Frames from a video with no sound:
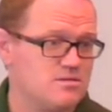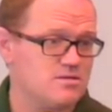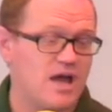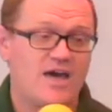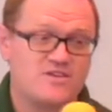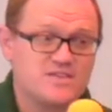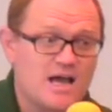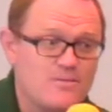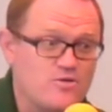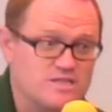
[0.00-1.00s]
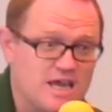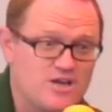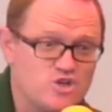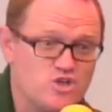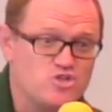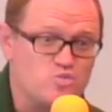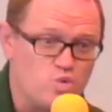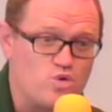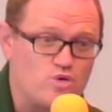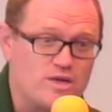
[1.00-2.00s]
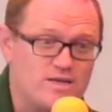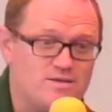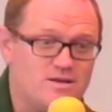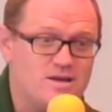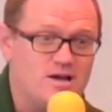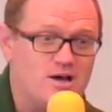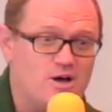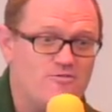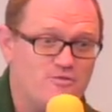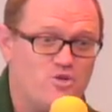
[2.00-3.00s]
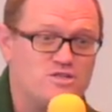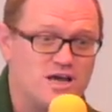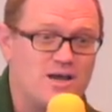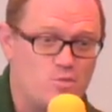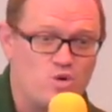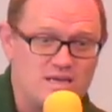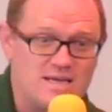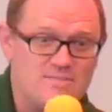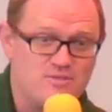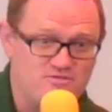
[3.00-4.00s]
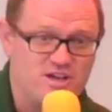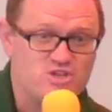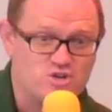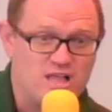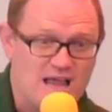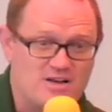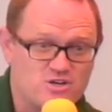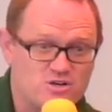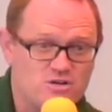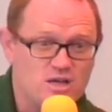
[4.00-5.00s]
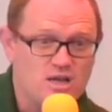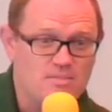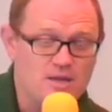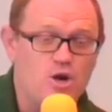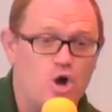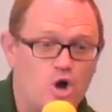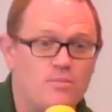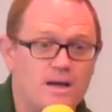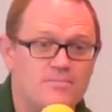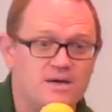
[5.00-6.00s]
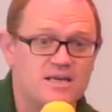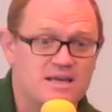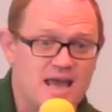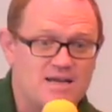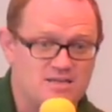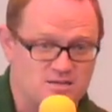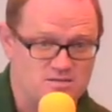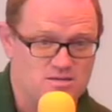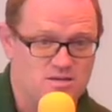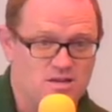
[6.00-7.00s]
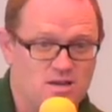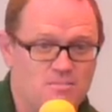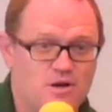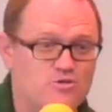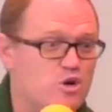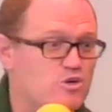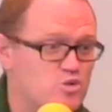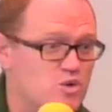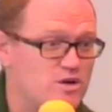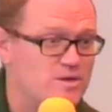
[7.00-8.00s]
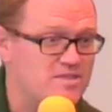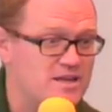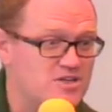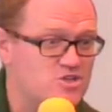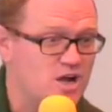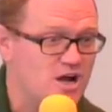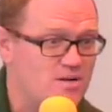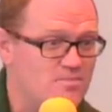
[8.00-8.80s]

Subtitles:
Now, at the time, I was anxious, worried, a full-time working professional actor, made all my money in acting. But I was always worried about the next job.